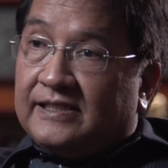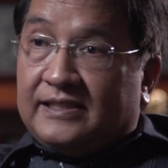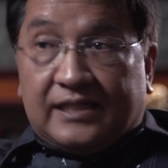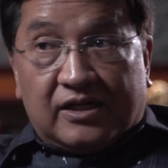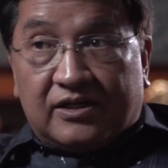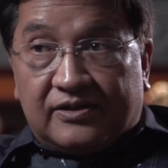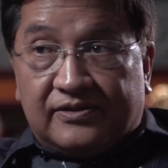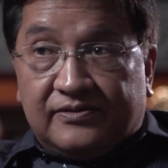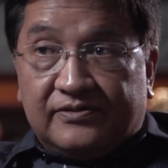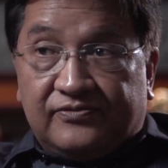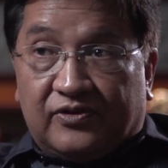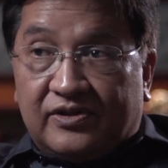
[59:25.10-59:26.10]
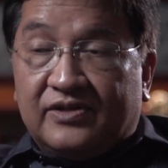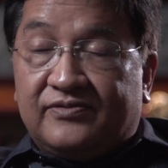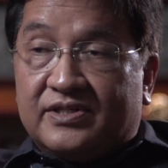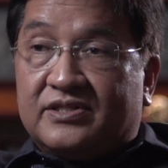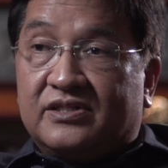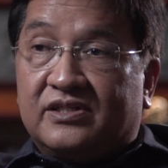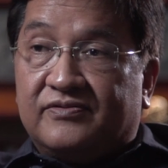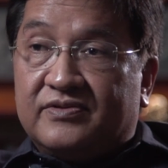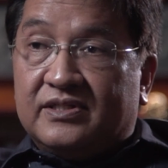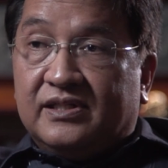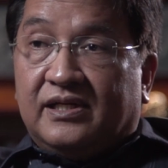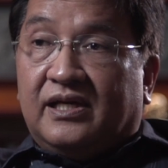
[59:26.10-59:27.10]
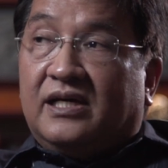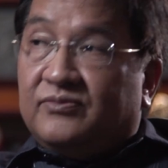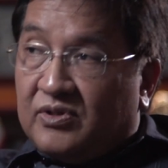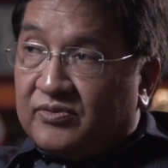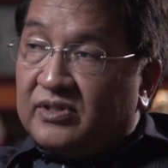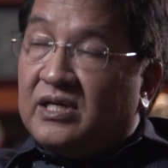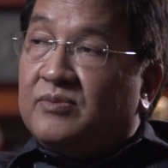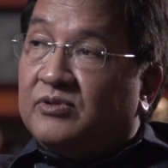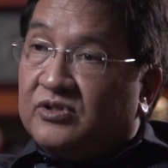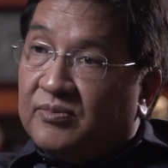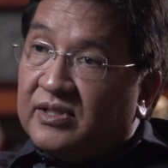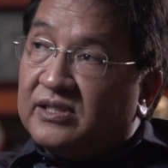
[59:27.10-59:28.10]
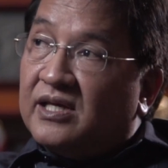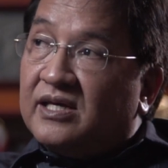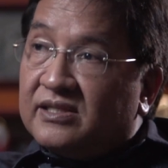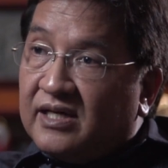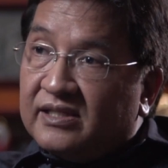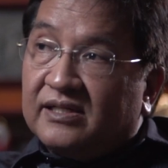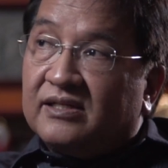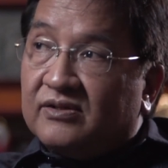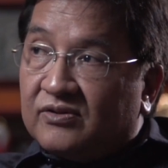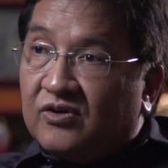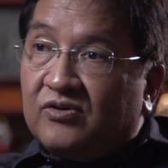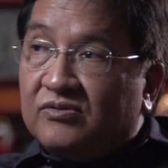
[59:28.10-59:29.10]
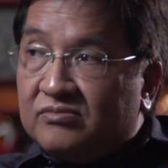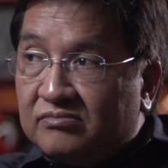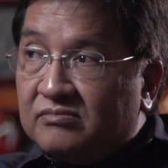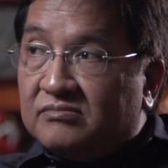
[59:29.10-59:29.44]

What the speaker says: in our foreign reserves, and we were able to maintain that and grow,